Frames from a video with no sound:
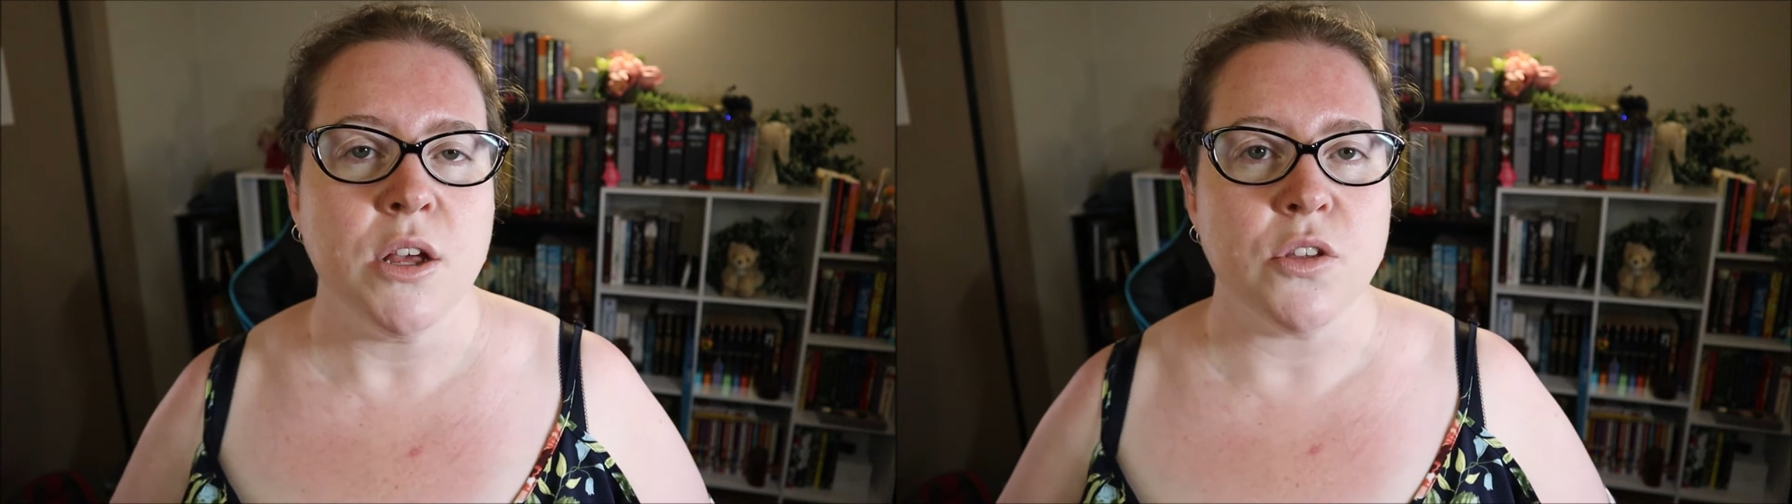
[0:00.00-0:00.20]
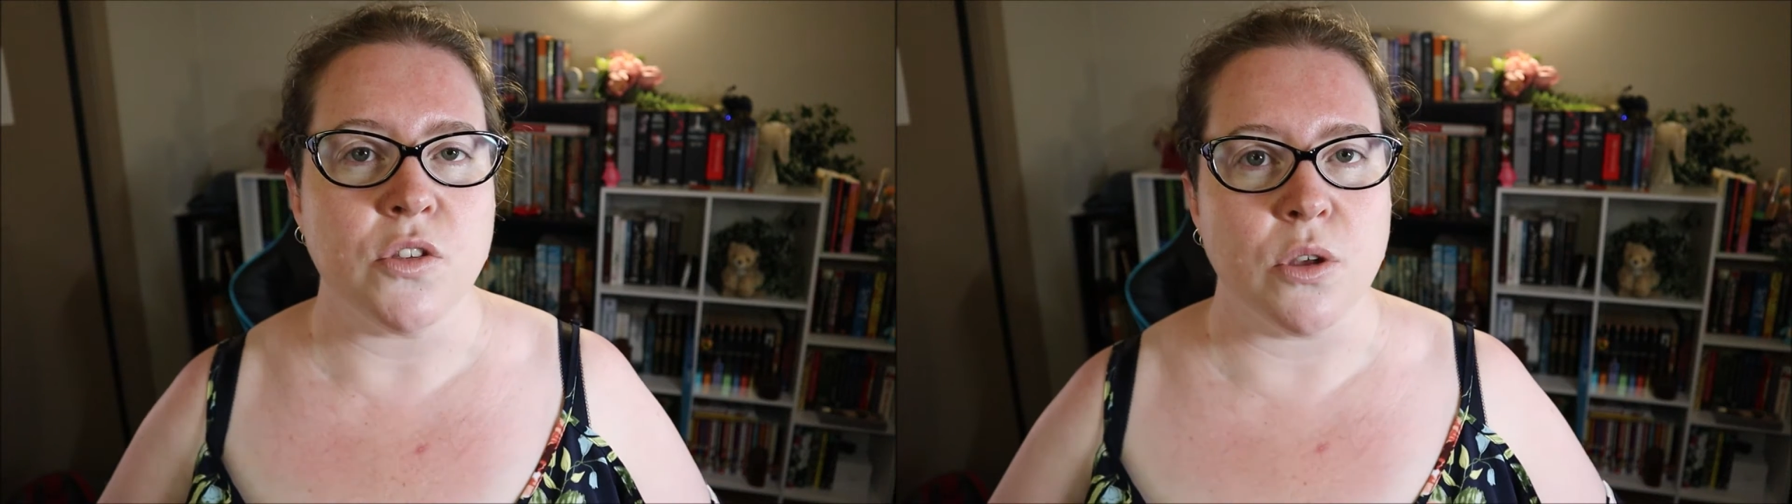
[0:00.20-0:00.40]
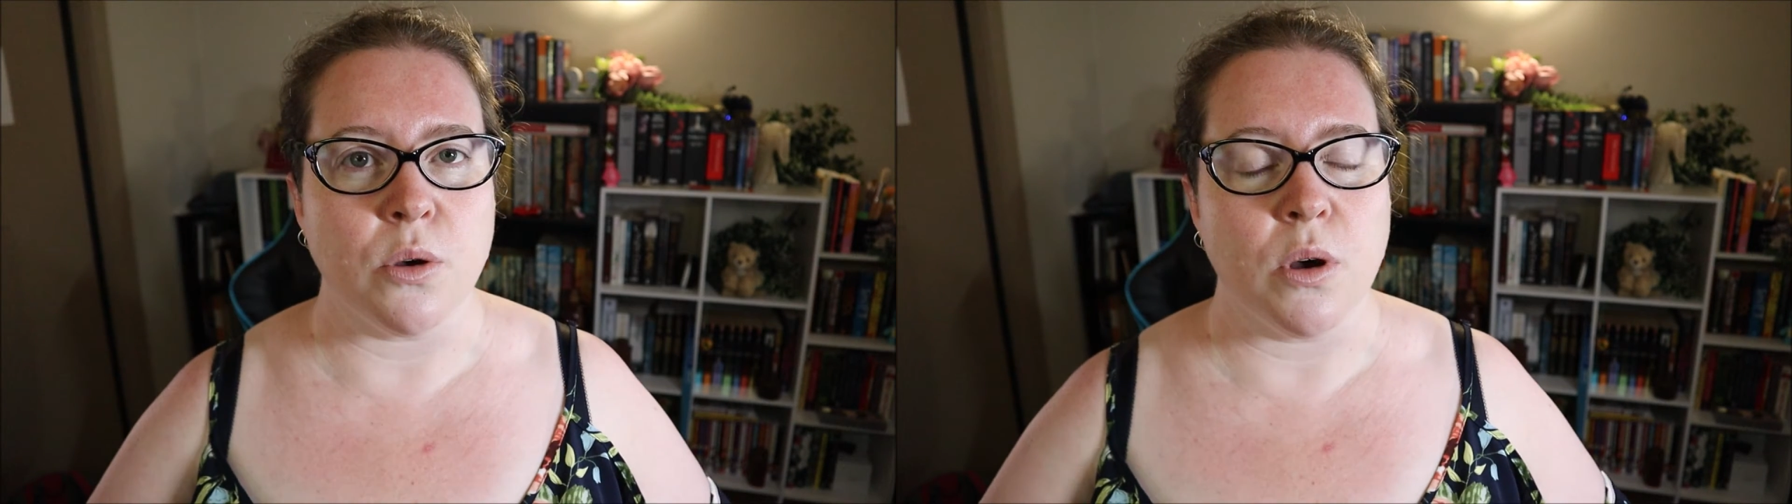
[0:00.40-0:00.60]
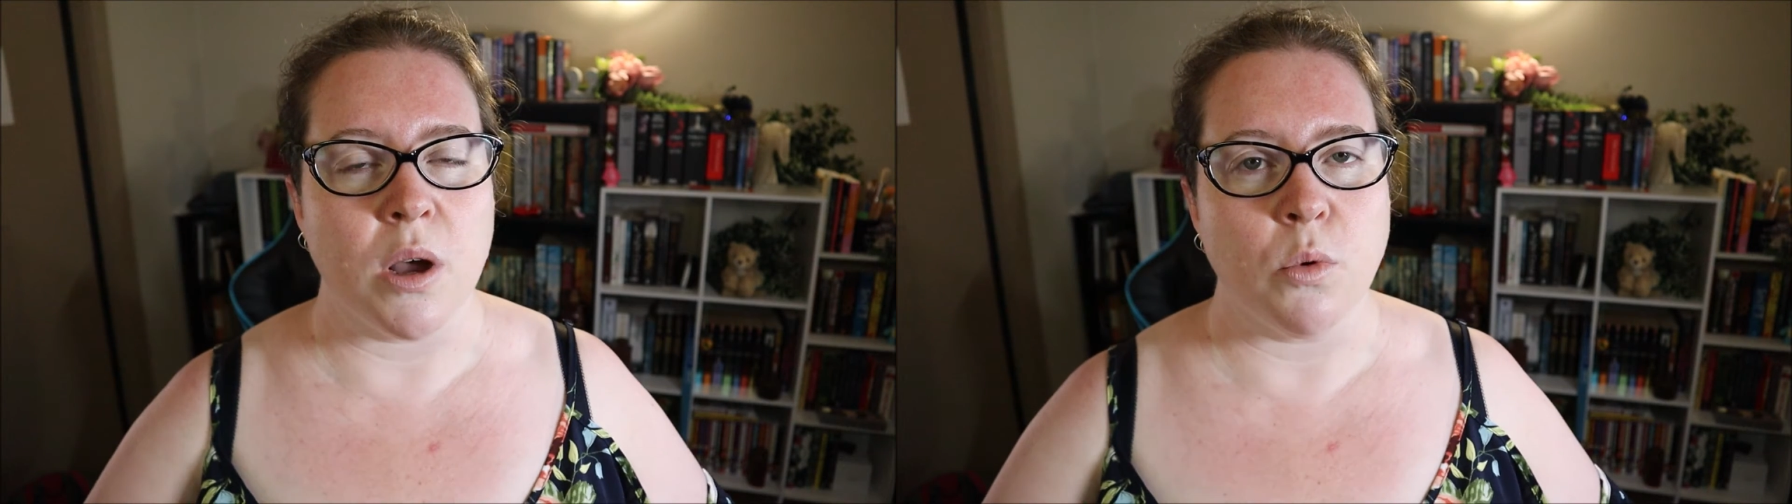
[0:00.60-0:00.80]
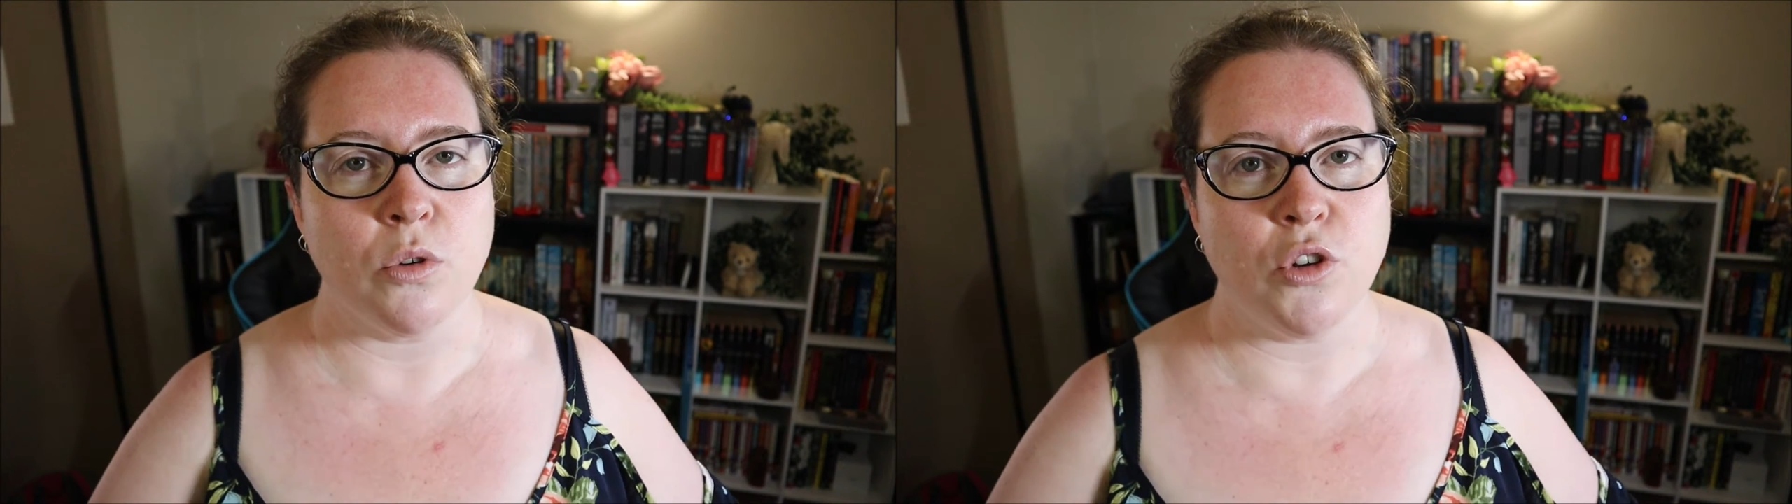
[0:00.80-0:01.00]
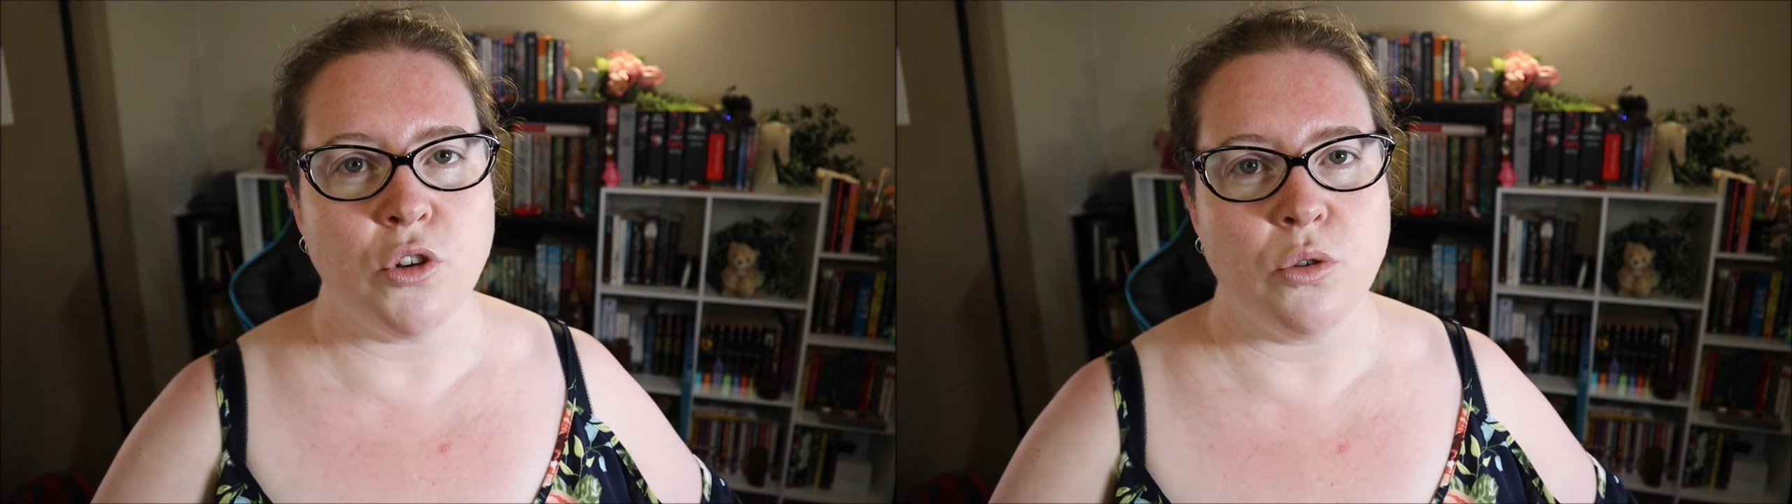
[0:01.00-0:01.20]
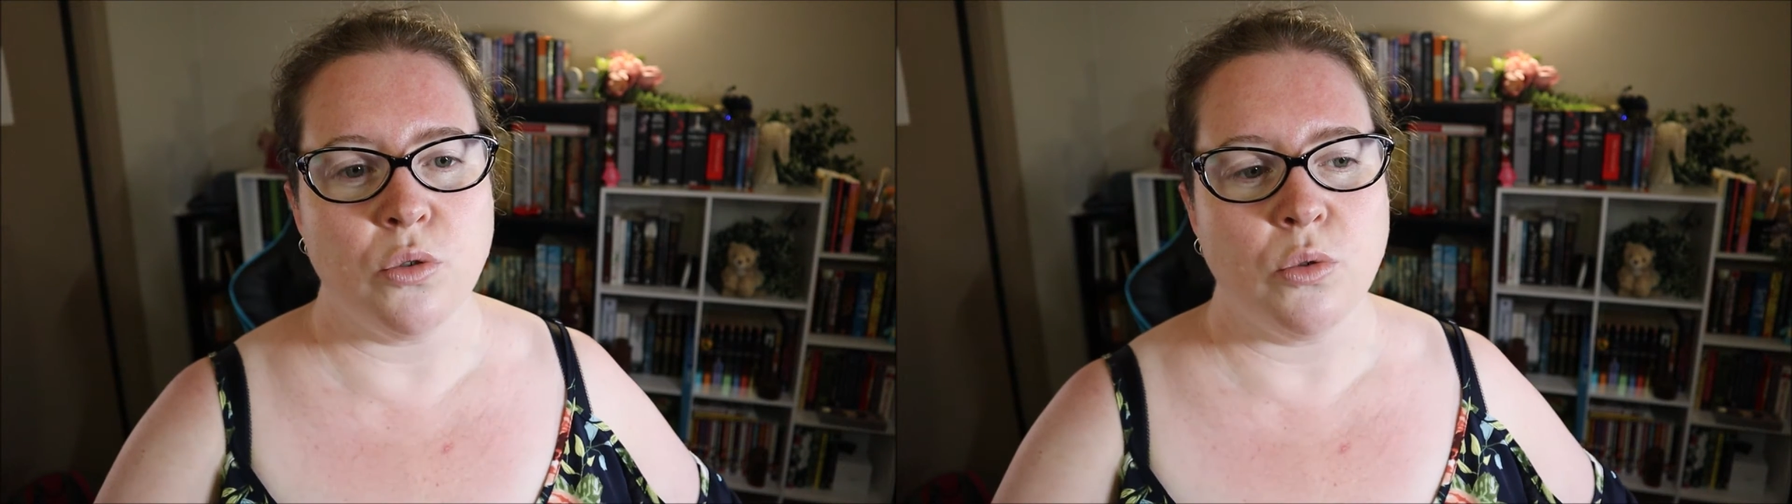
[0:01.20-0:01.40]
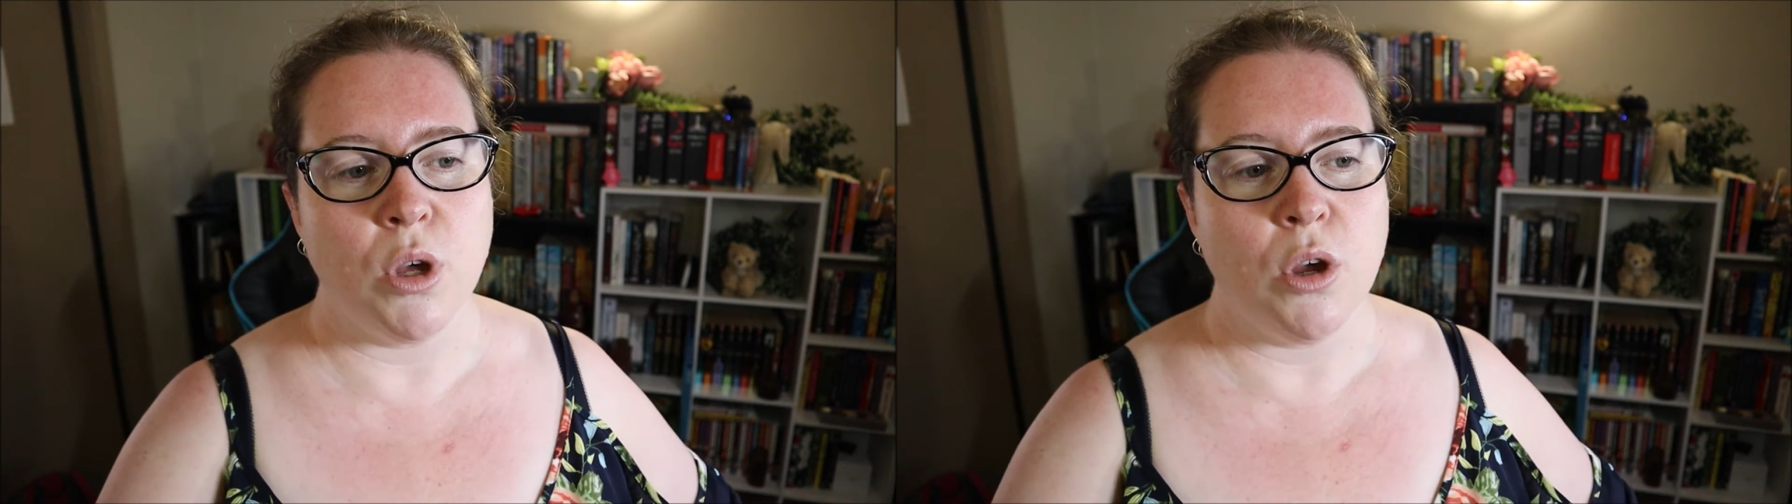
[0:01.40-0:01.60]
So I want
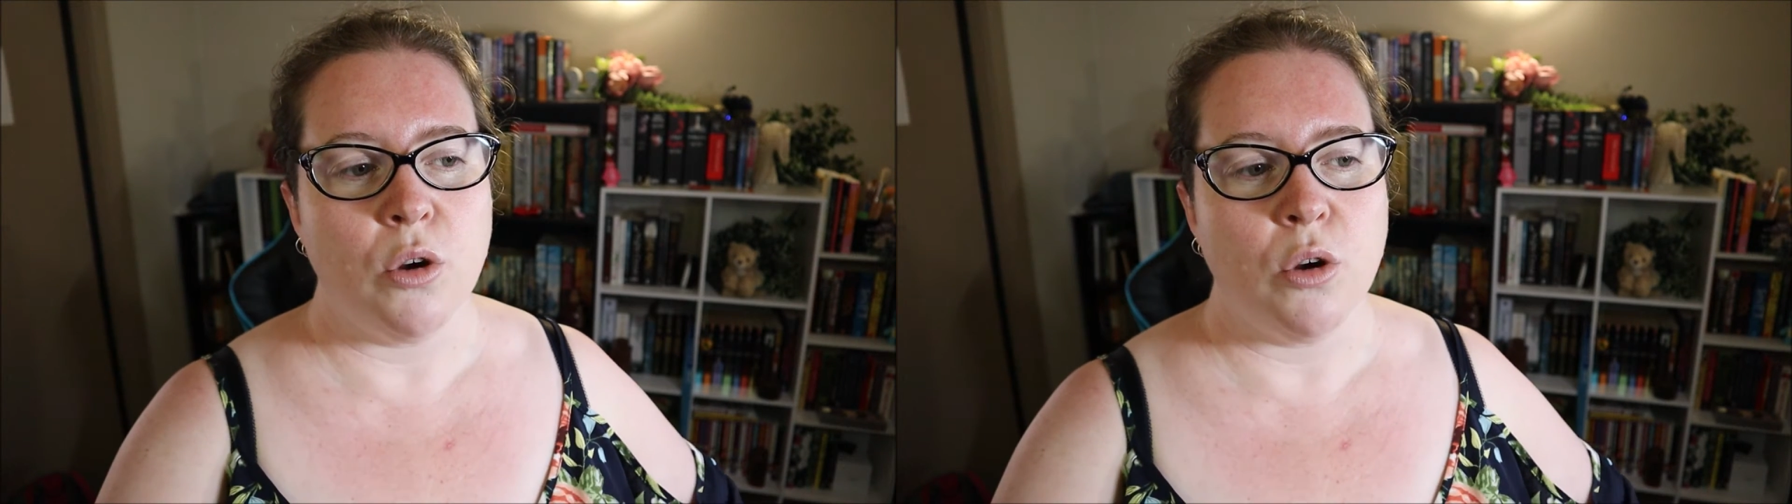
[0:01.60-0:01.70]
to